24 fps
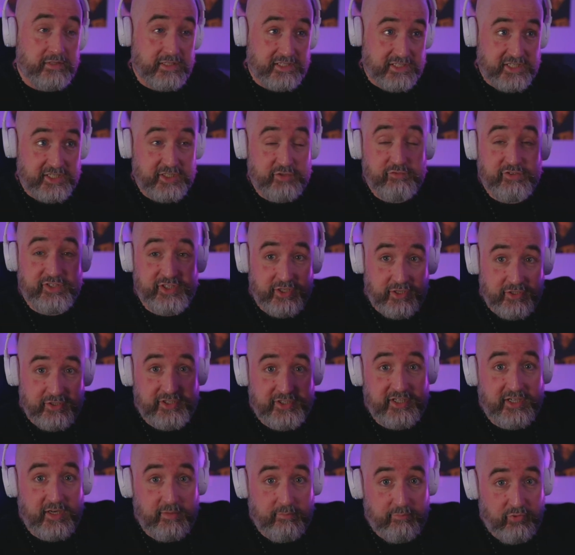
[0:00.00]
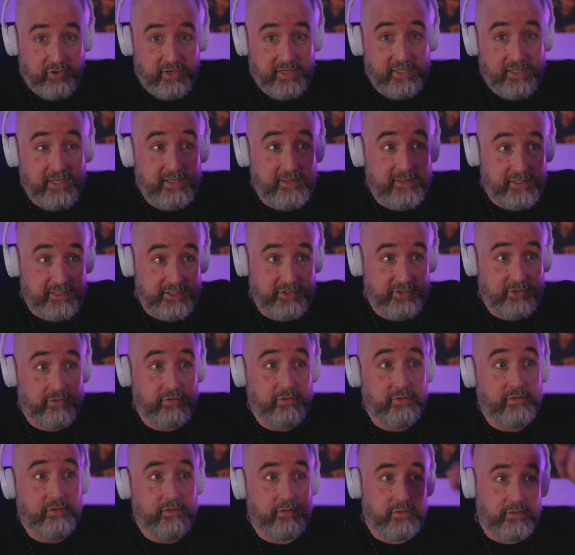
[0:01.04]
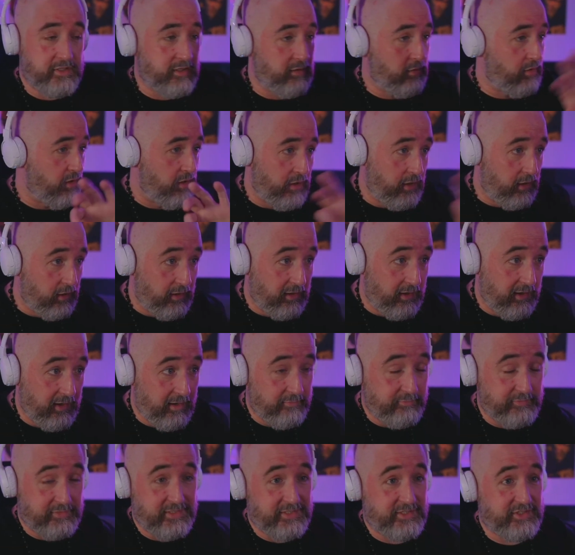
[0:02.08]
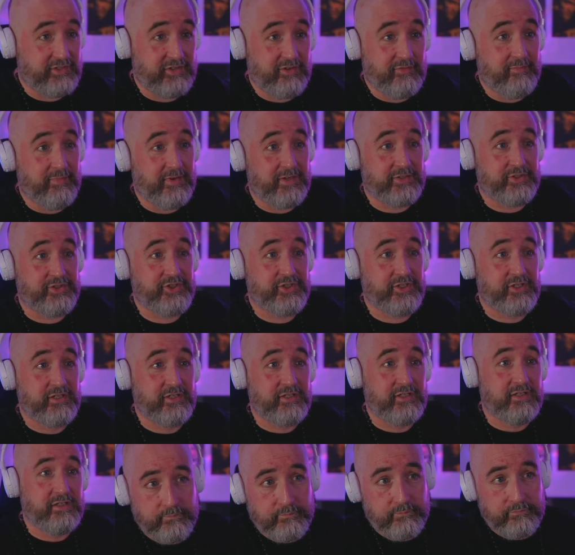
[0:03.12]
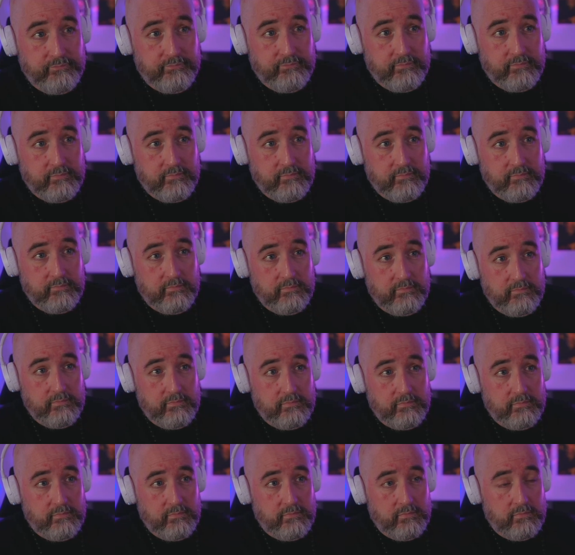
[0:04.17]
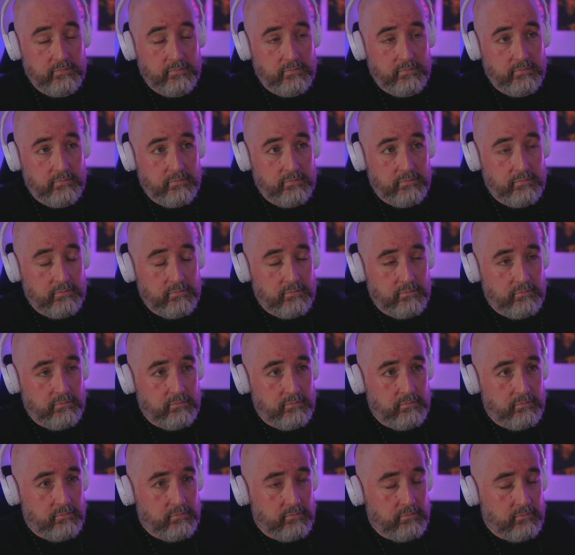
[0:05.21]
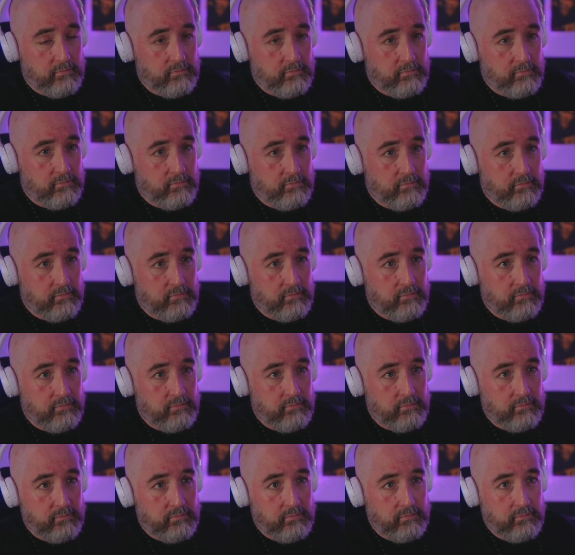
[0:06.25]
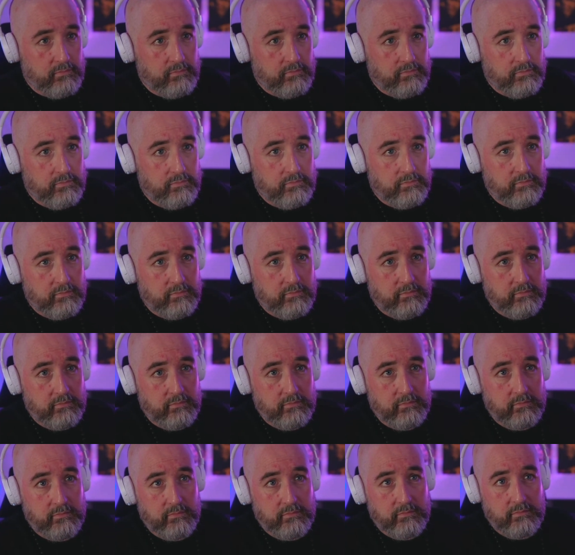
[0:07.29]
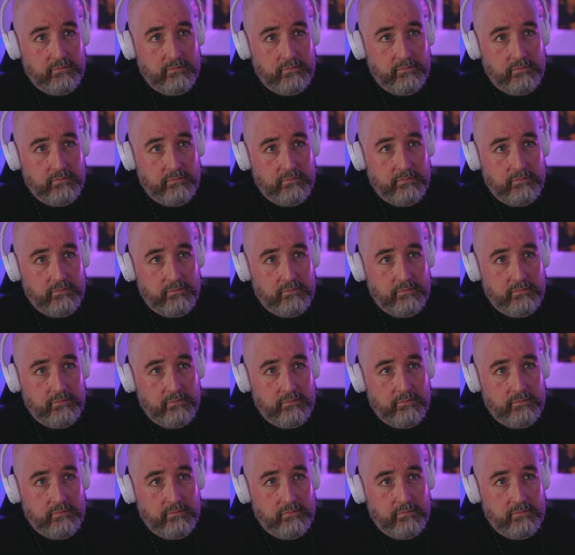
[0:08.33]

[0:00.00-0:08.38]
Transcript: This is Return to Cabrini. This song, th I love this so much. Surrender to me now, and he shall be unharmed.